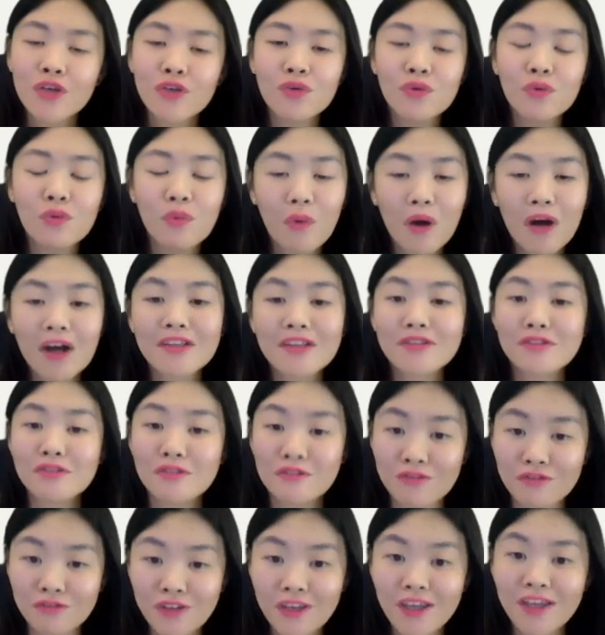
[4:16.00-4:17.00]
you want
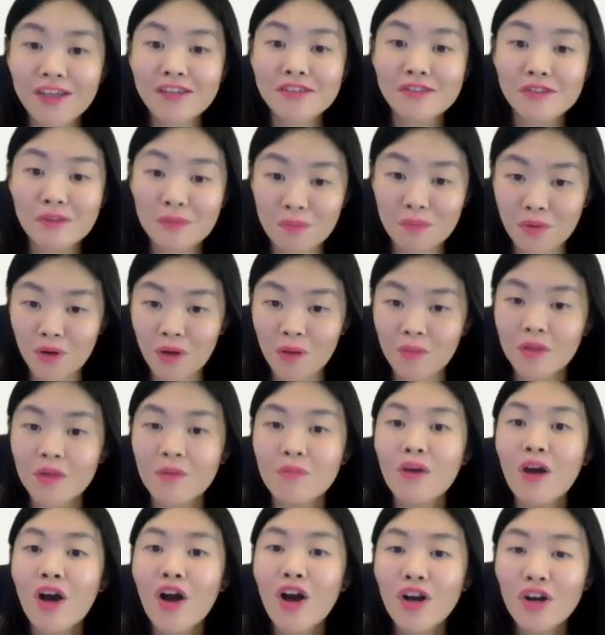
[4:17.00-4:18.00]
to face the
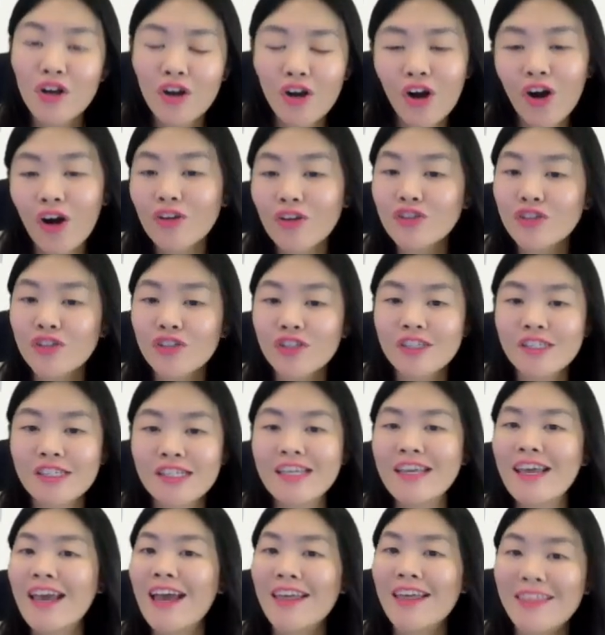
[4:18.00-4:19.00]
problem
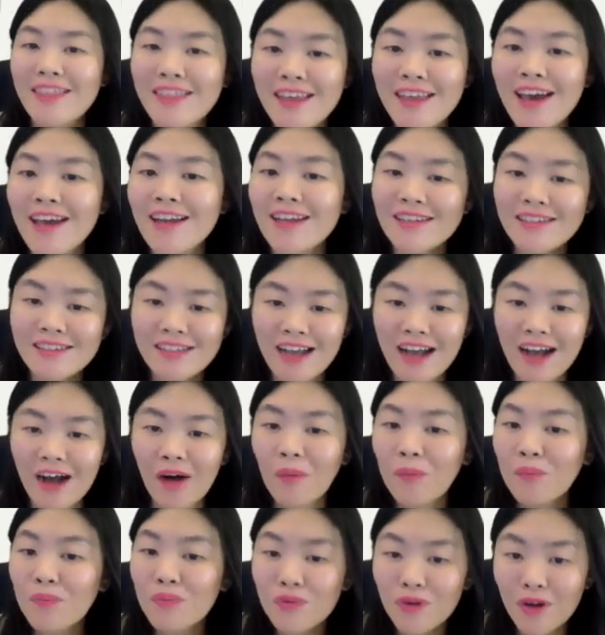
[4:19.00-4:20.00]
consciously, and that is
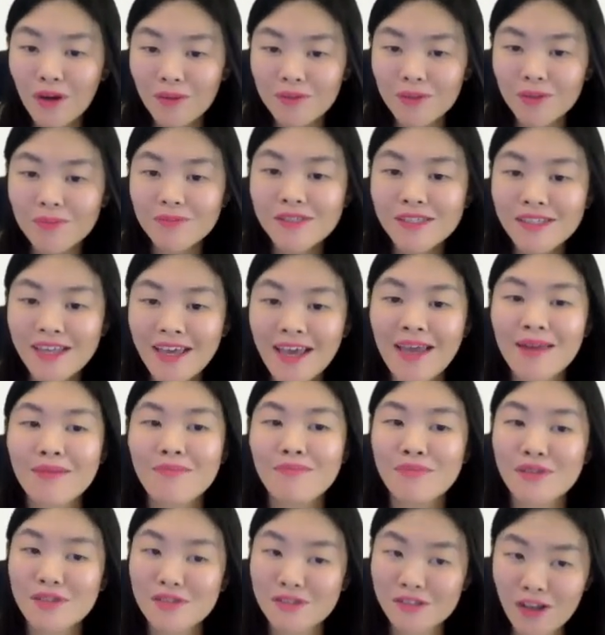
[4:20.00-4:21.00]
how problems
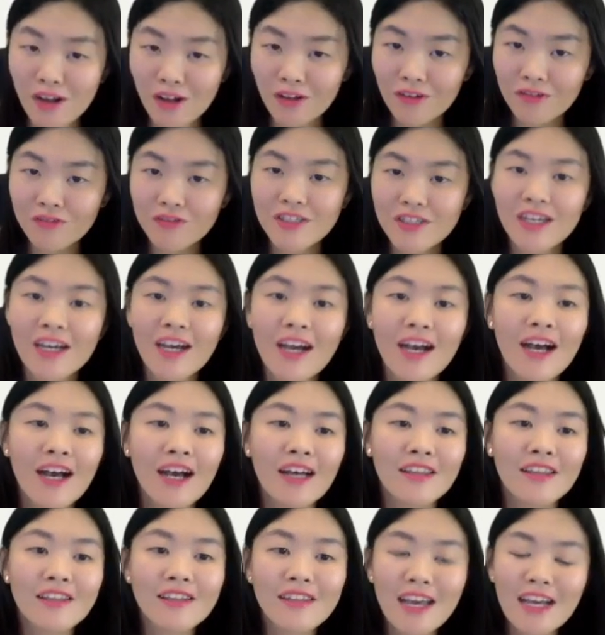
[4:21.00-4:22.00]
can be solved.
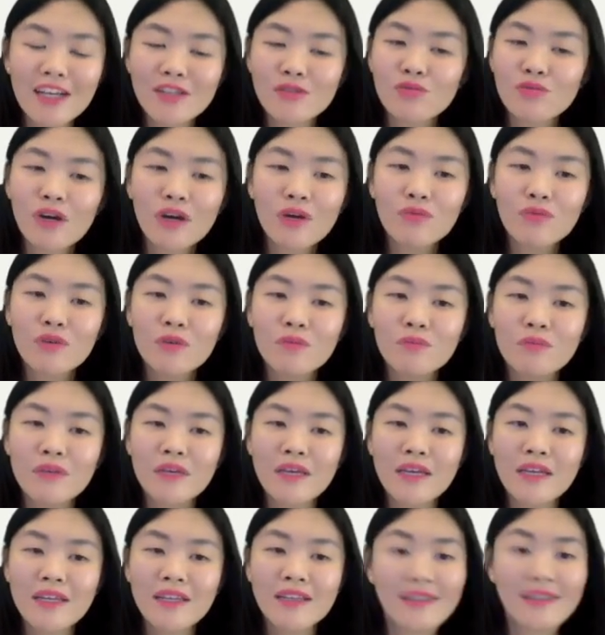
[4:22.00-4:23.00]
The next one would
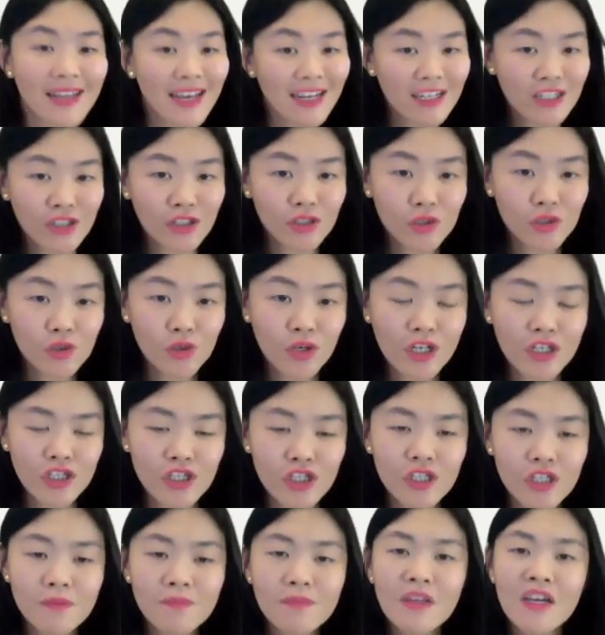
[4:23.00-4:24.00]
be the National
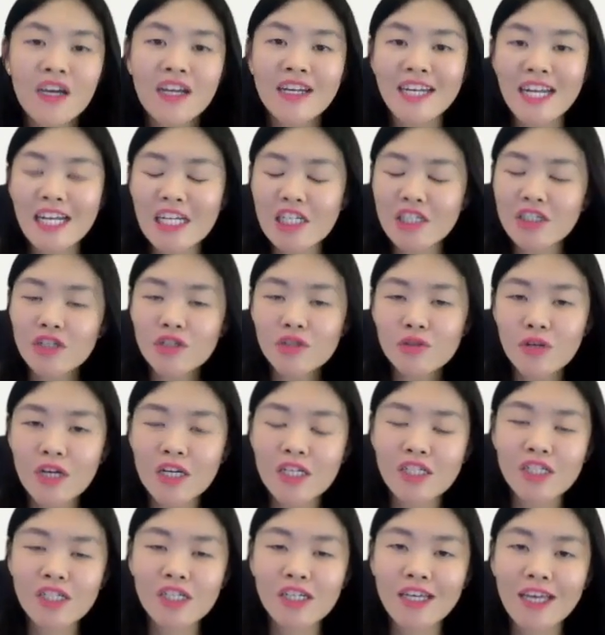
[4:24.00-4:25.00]
Treasure. National
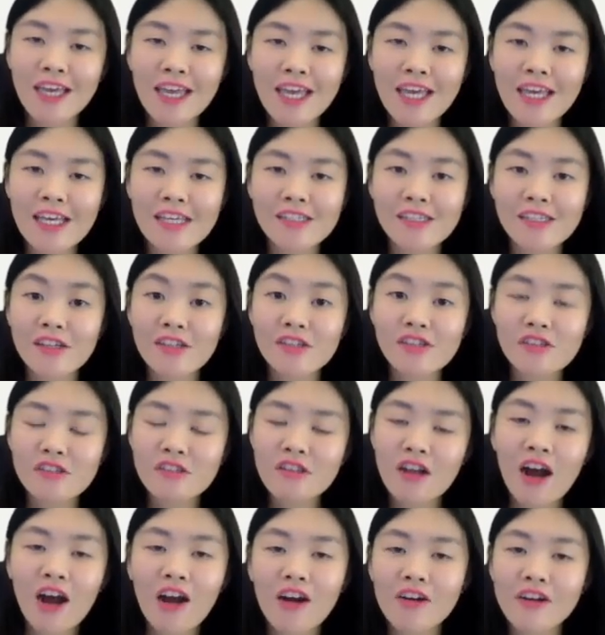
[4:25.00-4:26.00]
Treasure is a
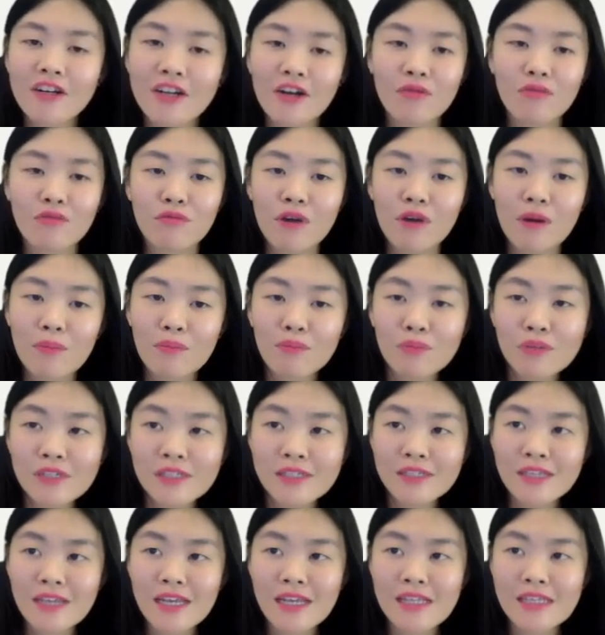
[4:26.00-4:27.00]
star that
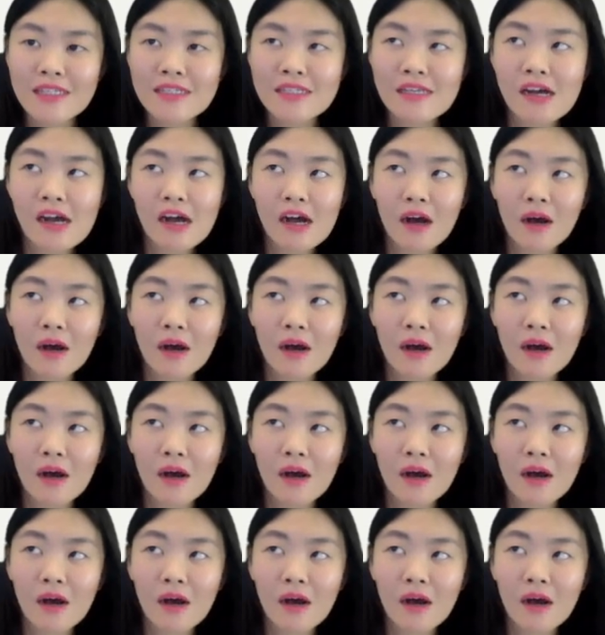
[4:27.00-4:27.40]
represents